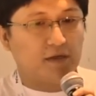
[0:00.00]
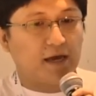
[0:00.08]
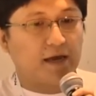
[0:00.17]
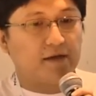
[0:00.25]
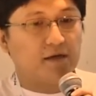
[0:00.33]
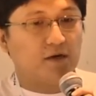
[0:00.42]

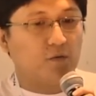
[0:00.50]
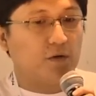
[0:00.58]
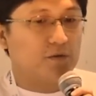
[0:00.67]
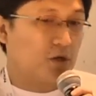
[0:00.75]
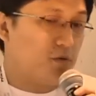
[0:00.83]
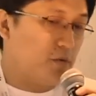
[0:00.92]
And uh,
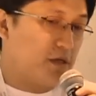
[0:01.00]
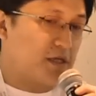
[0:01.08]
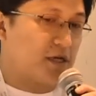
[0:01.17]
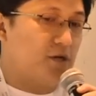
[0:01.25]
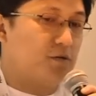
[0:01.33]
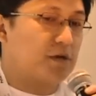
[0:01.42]
we'll, we'll
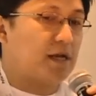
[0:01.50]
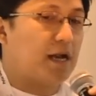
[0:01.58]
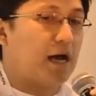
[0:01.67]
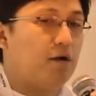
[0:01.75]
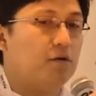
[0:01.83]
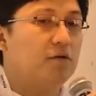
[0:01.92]
take a look at
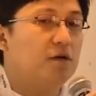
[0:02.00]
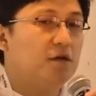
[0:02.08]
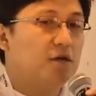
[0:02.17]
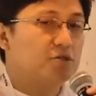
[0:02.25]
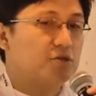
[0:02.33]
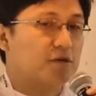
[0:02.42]
how
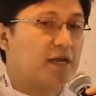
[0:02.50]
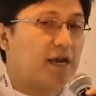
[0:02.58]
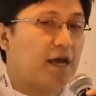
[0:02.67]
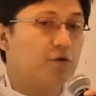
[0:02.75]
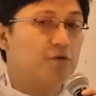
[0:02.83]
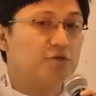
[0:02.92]
socket
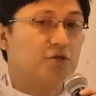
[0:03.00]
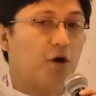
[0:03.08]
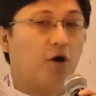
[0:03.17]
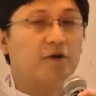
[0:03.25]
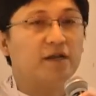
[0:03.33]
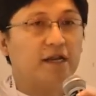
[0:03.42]
dot i o's
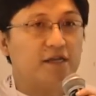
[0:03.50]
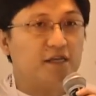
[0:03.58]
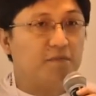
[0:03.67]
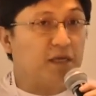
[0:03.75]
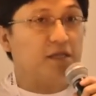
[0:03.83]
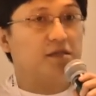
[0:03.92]
on and
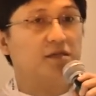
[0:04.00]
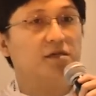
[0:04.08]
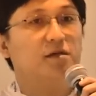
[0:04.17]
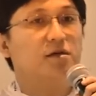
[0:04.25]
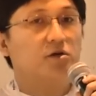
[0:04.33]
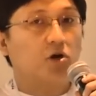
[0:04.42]
emit
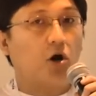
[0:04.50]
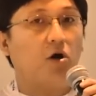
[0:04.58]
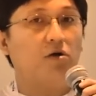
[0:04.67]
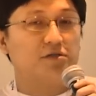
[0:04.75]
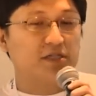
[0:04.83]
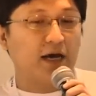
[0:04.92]

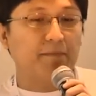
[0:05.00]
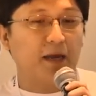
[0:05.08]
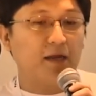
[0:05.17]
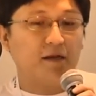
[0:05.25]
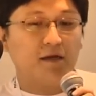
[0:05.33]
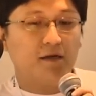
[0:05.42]
calls are
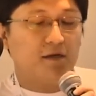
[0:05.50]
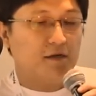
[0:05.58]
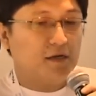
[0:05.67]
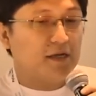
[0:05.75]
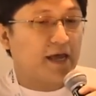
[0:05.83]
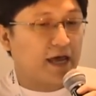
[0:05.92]
made
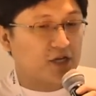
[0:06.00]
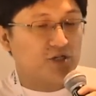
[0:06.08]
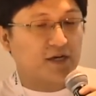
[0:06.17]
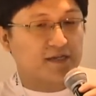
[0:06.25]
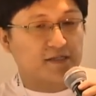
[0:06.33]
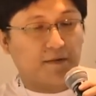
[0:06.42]
in an
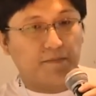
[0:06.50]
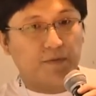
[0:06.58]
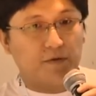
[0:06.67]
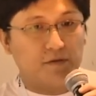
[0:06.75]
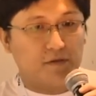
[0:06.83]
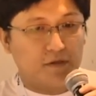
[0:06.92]
actual
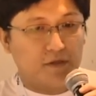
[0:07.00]
example.